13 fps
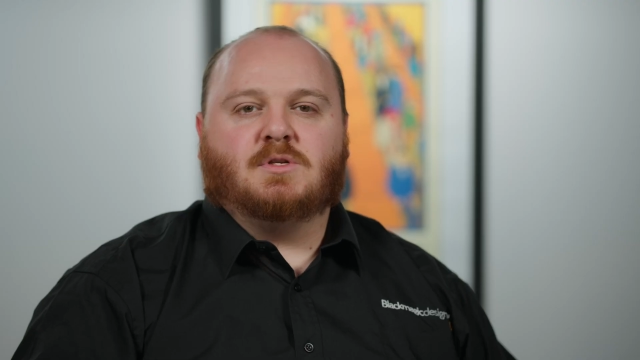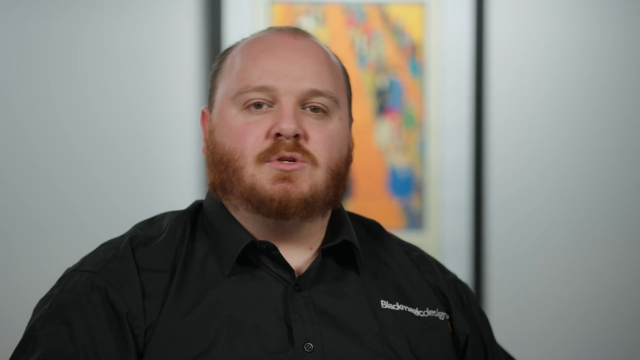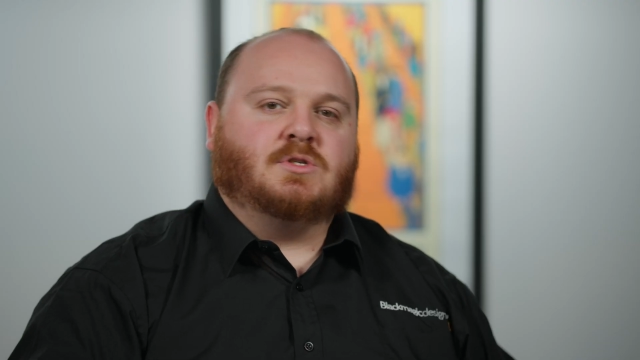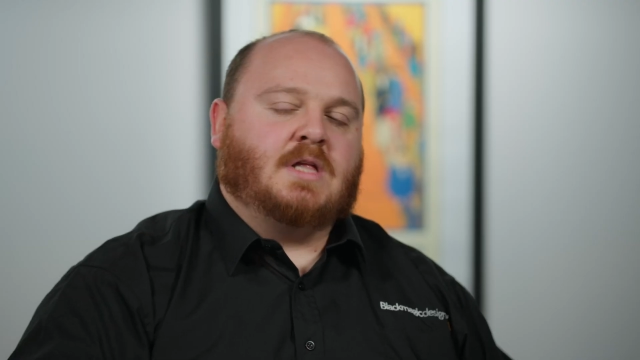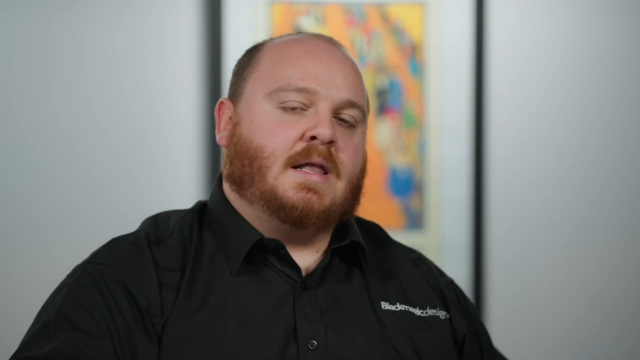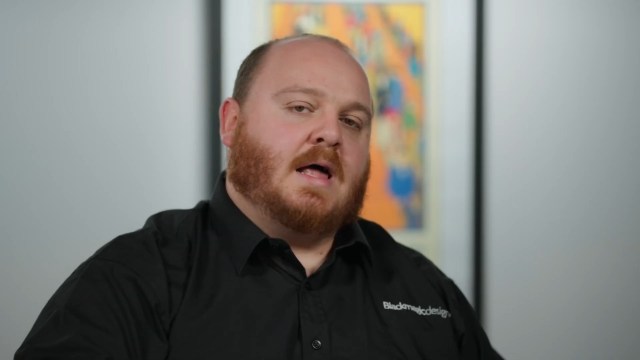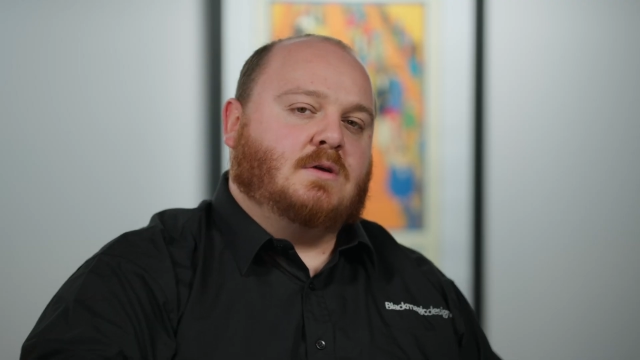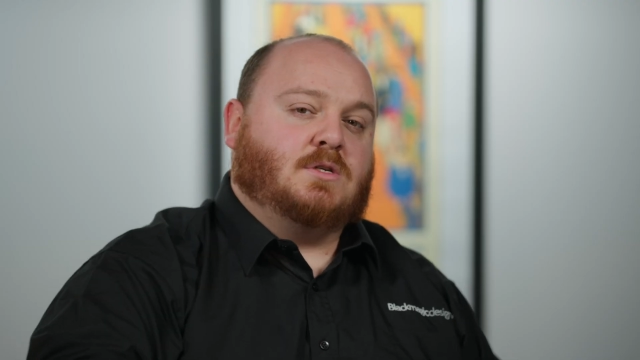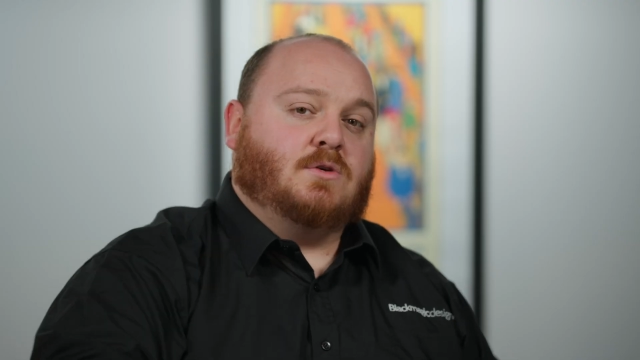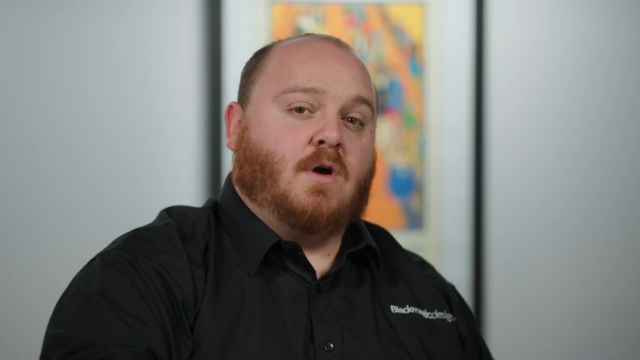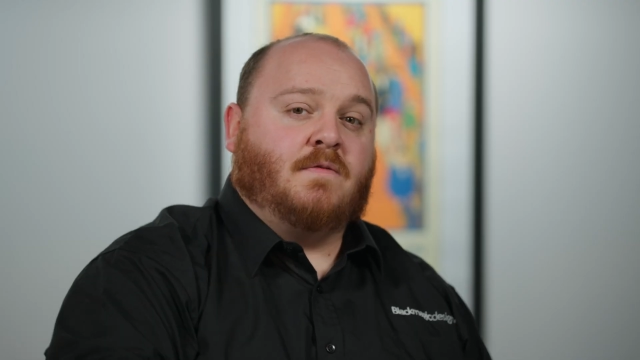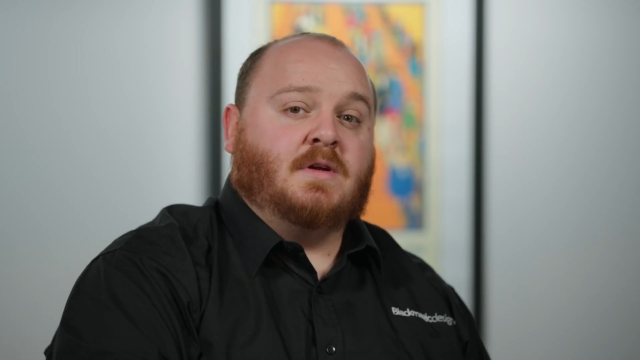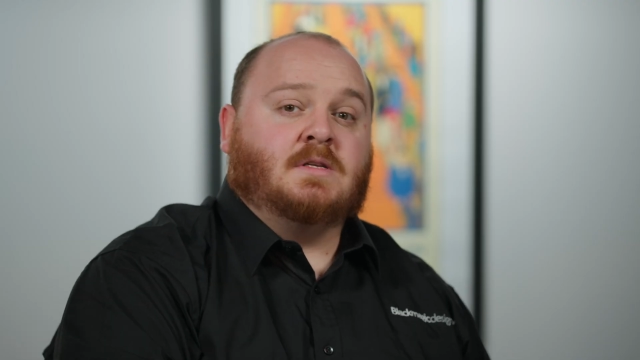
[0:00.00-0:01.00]
that just allows the
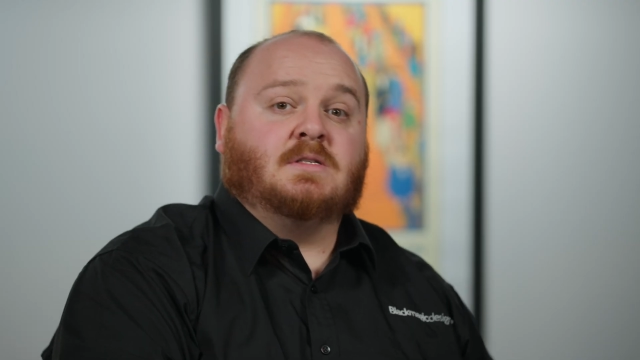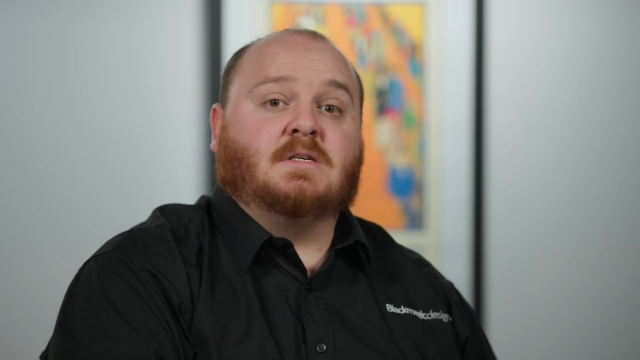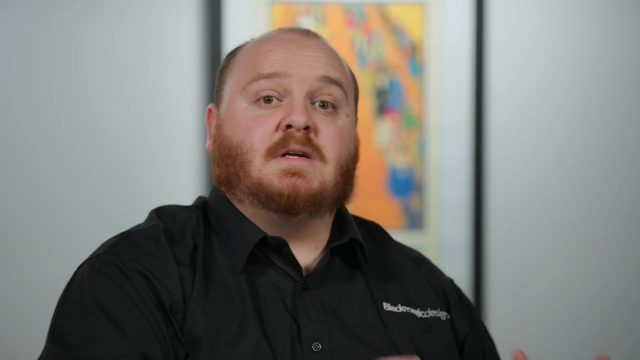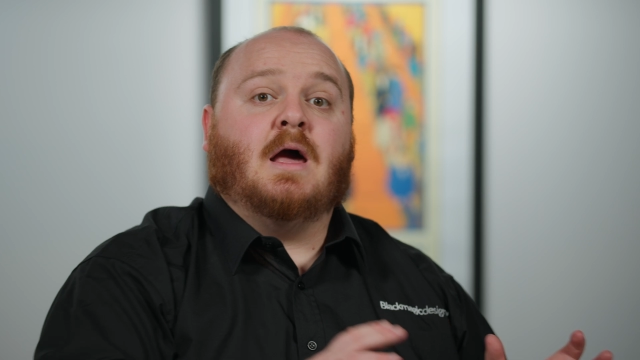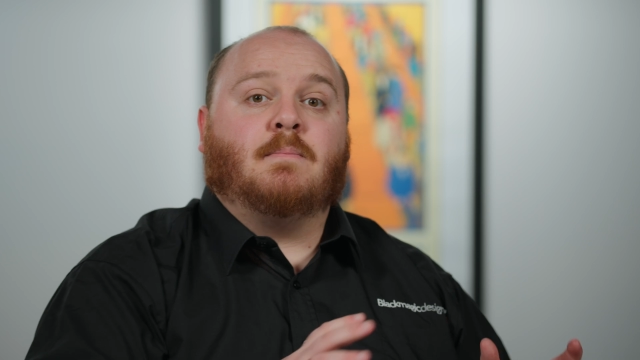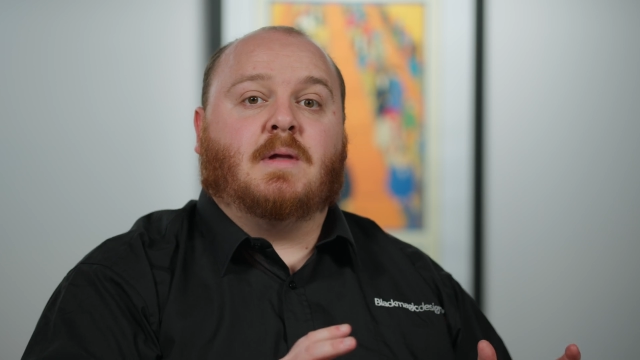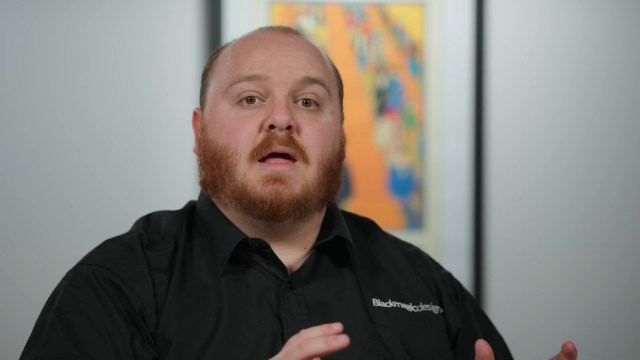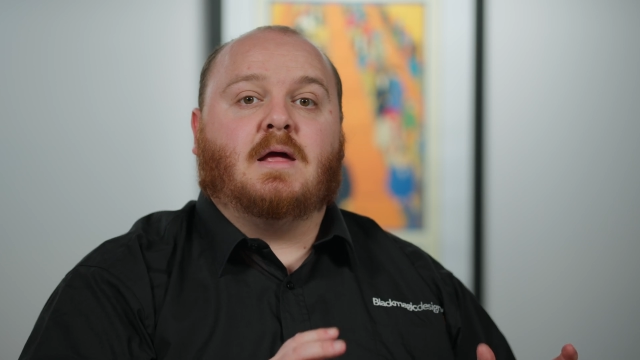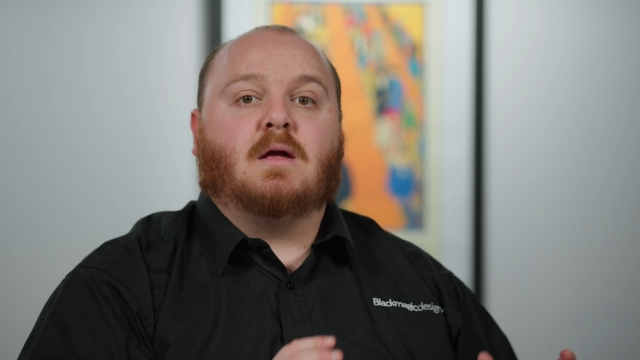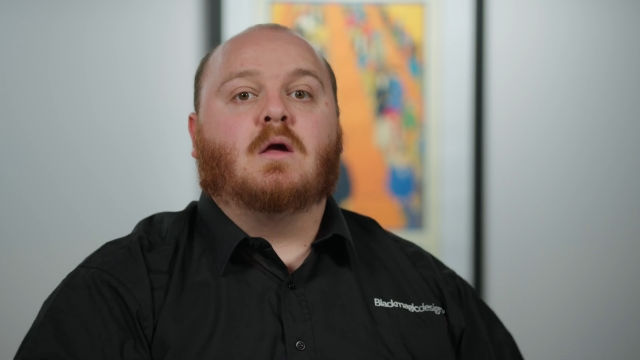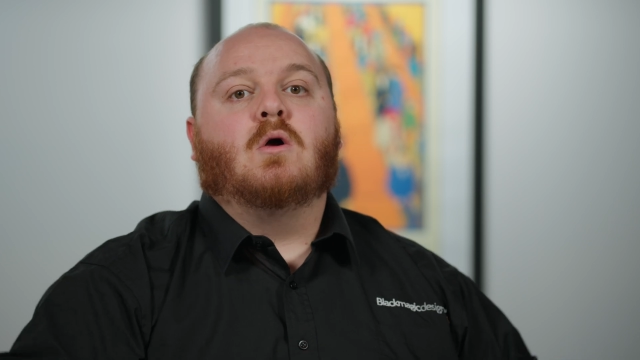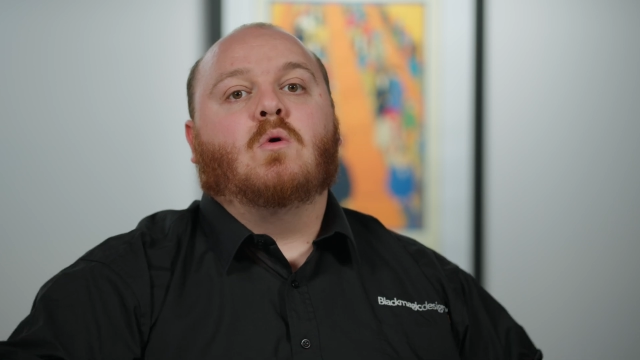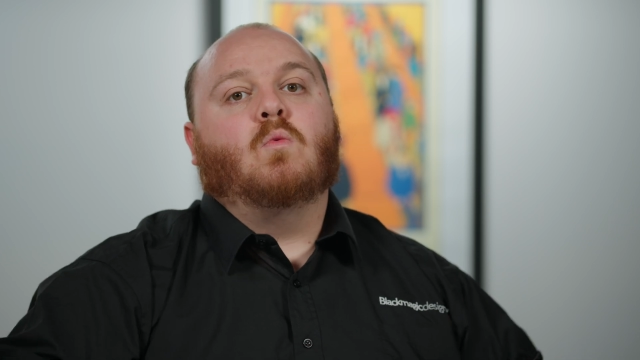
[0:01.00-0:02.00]
graphic to get
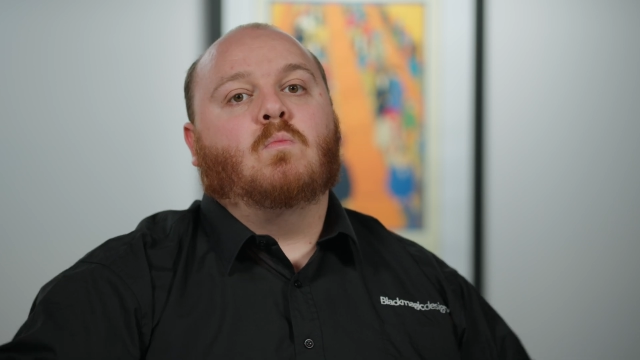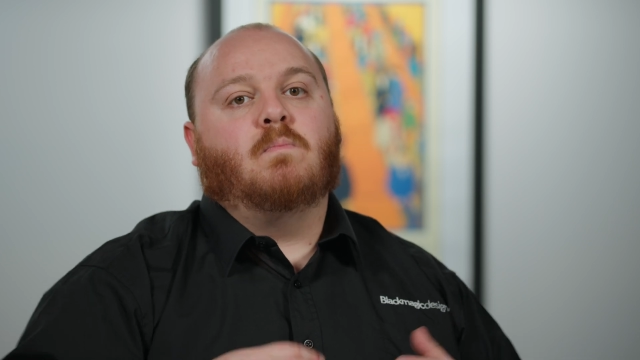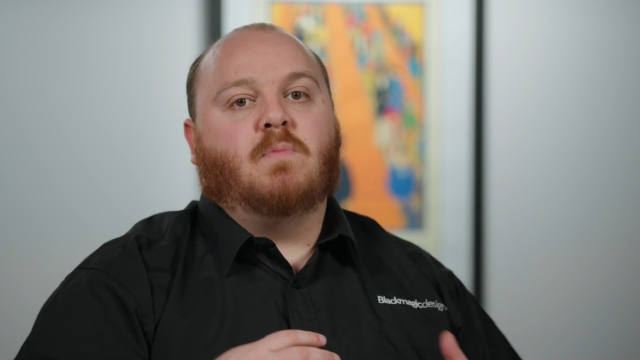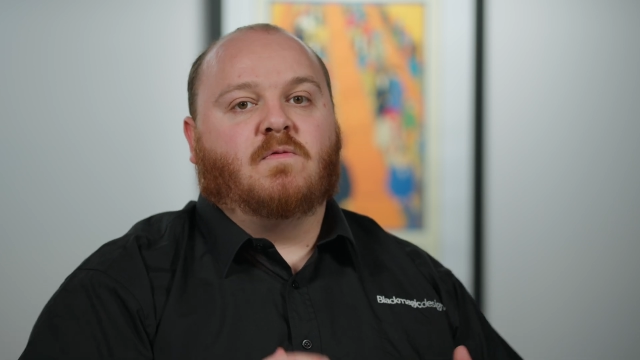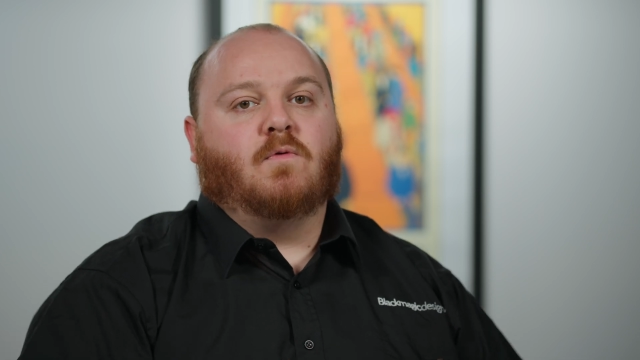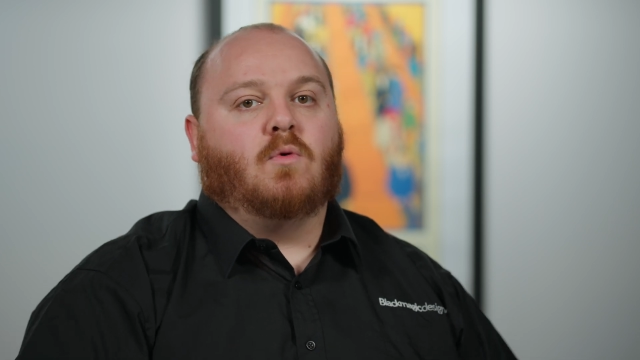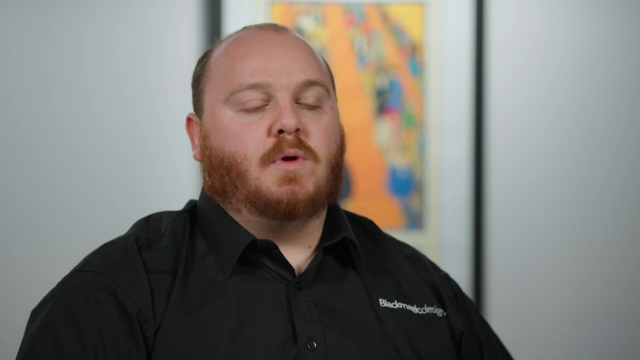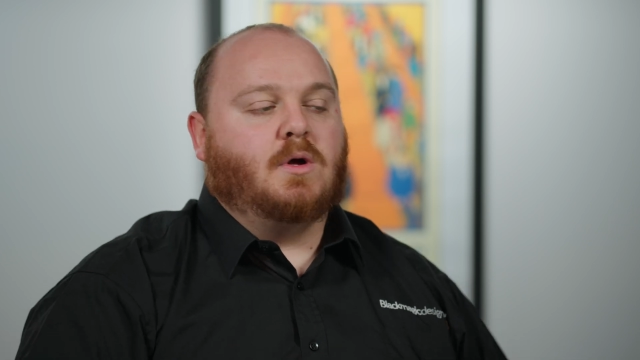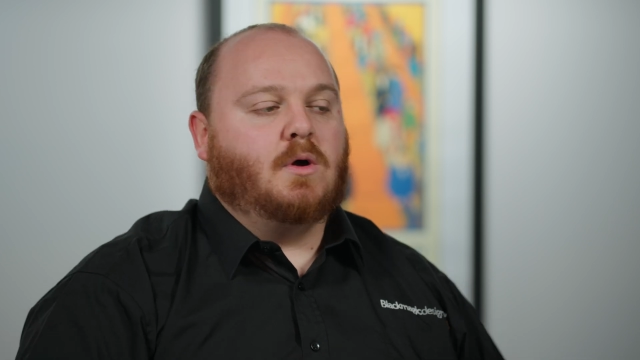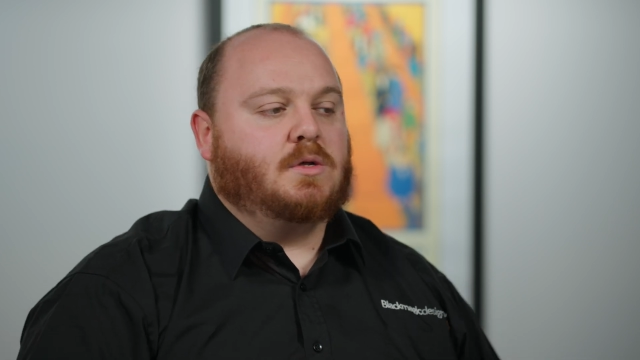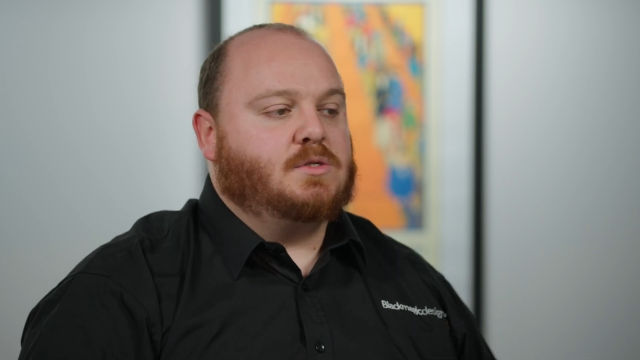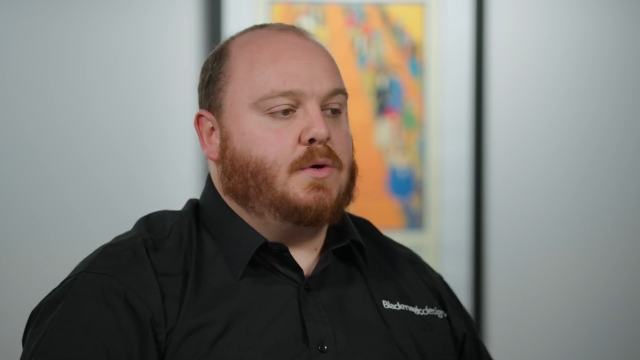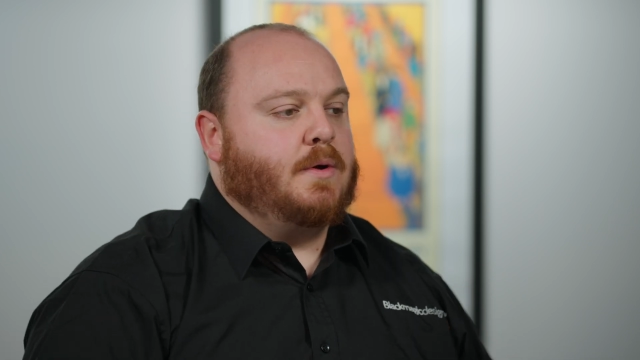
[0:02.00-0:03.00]
playing before we
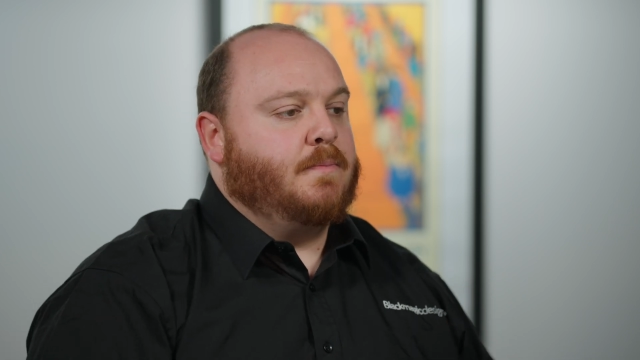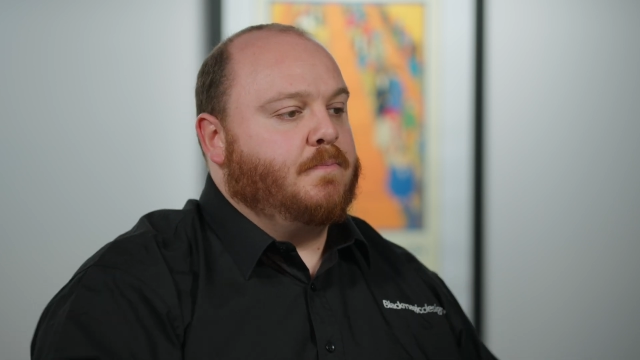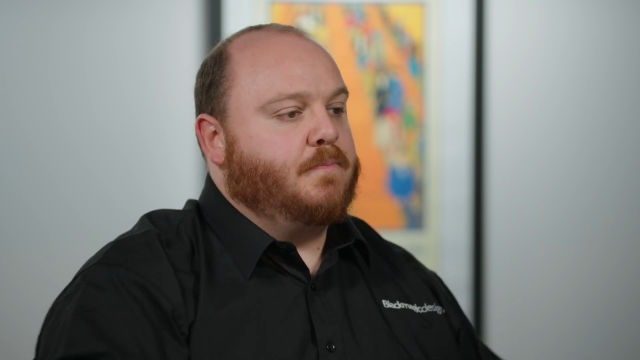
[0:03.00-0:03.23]
cut to it.